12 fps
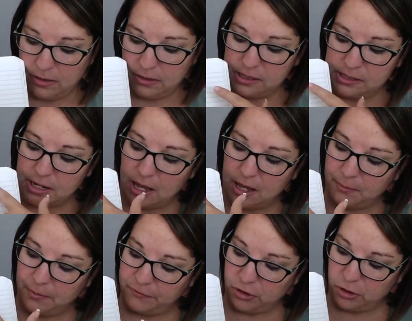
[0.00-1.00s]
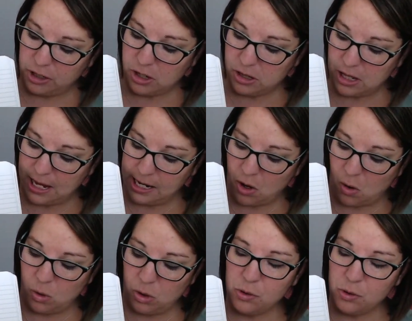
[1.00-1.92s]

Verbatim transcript: this um, vertical line all